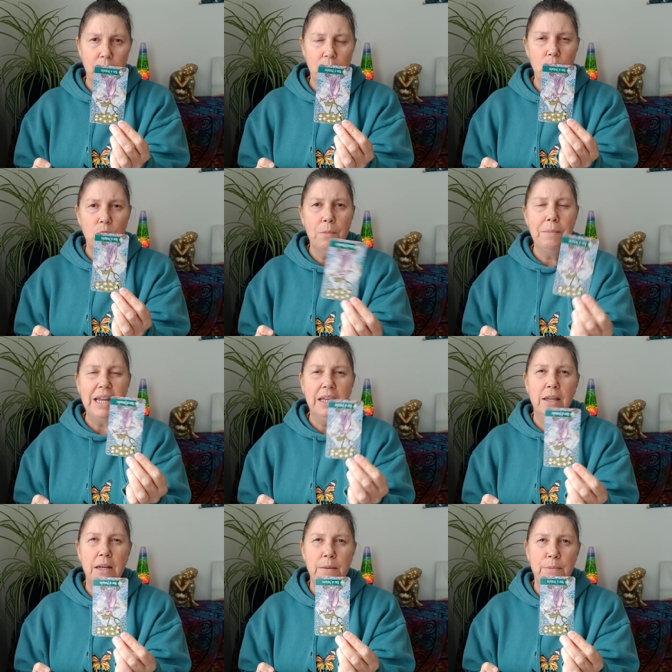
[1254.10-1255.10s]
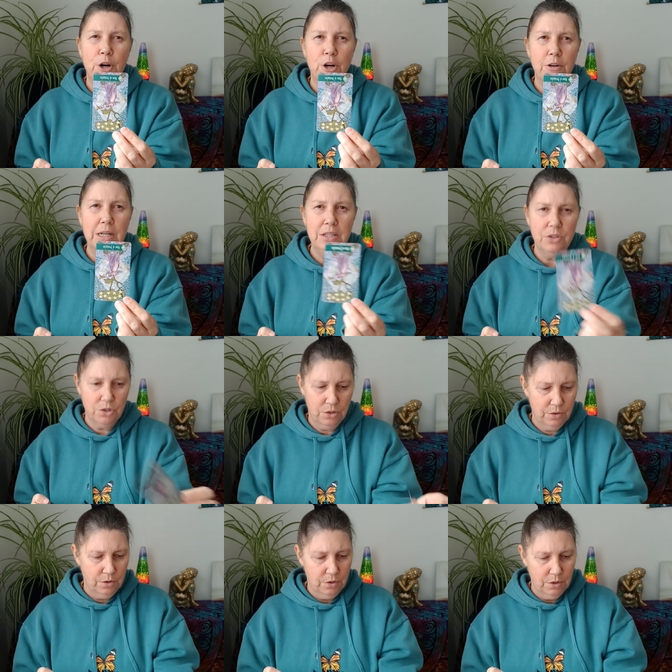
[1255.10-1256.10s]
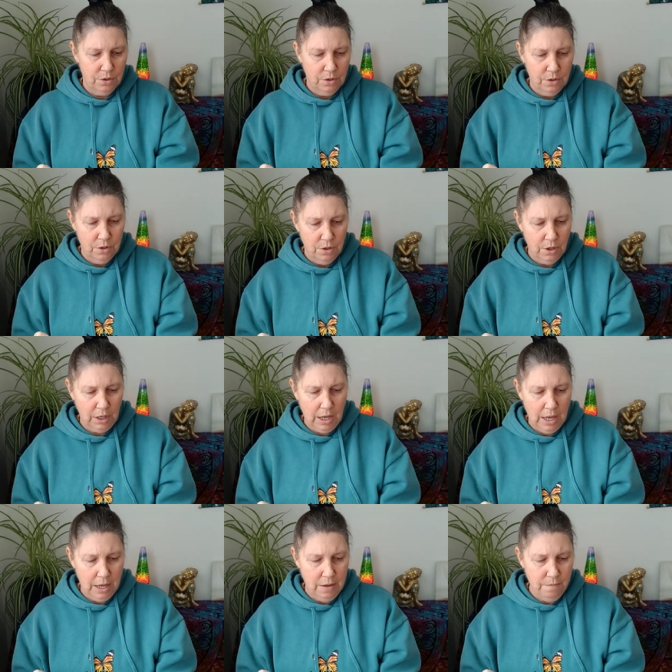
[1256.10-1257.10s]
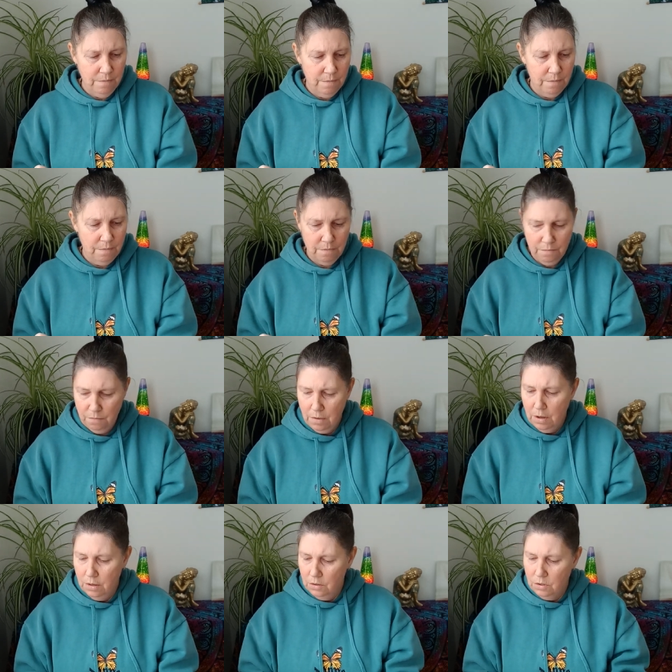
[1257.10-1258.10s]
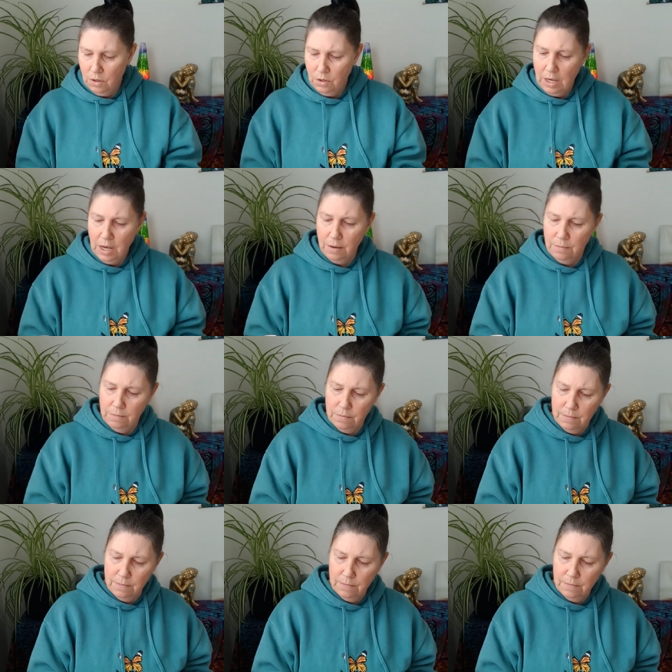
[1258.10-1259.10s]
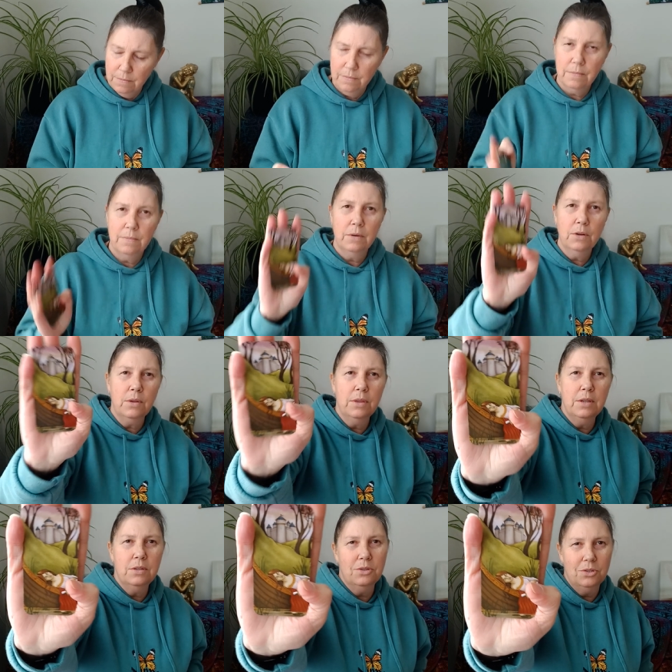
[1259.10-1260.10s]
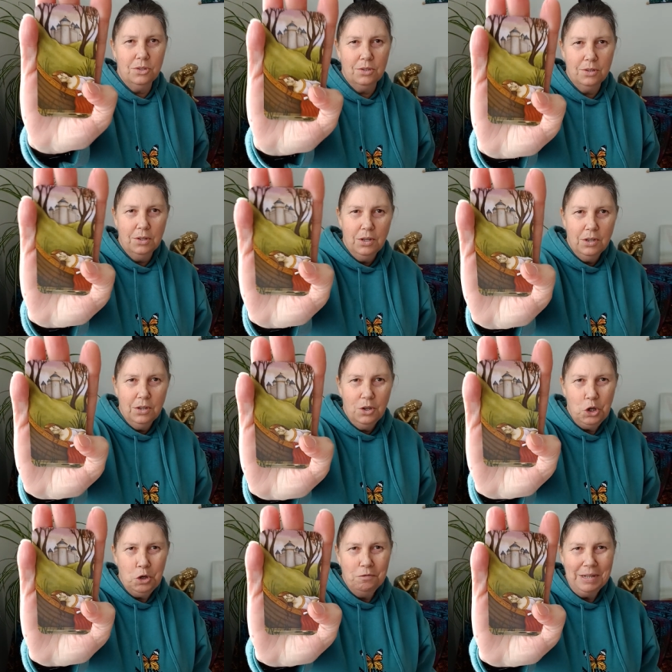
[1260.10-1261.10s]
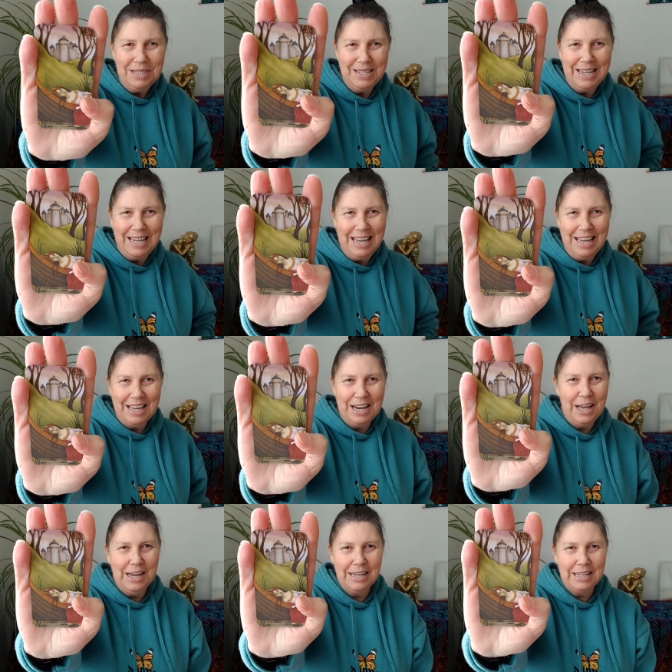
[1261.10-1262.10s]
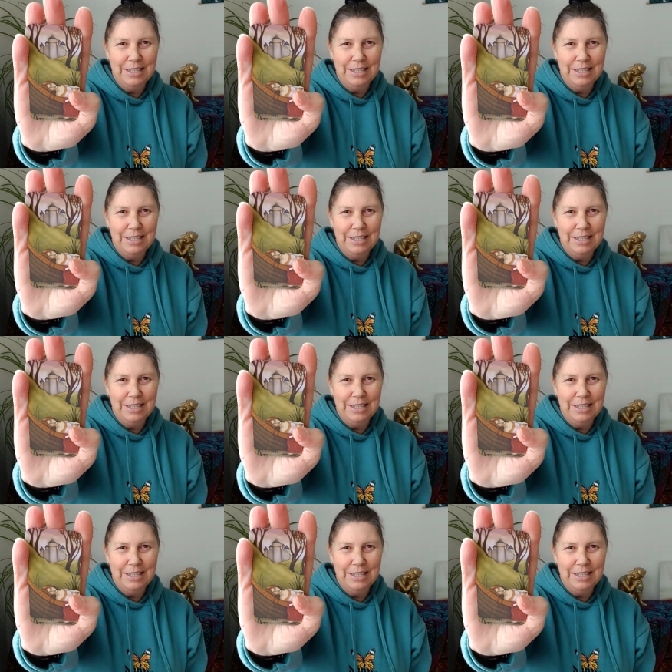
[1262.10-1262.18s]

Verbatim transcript: You're not making any progress. Okay? So, yeah. Look at this. Her resting here like